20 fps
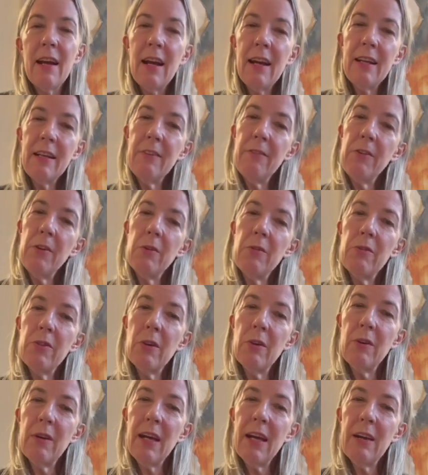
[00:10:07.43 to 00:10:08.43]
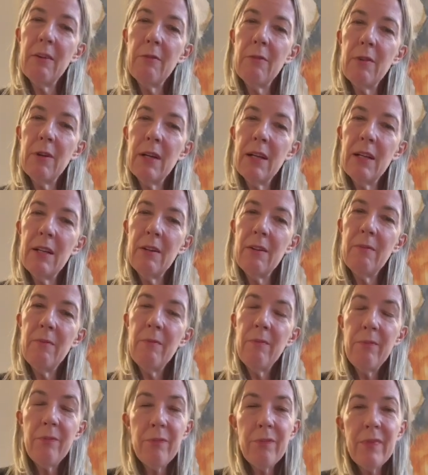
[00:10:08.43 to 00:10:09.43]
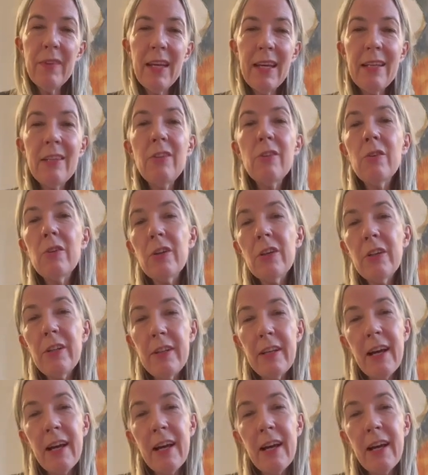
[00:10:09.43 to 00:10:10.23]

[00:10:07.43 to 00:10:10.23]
And if you don't have one, and you could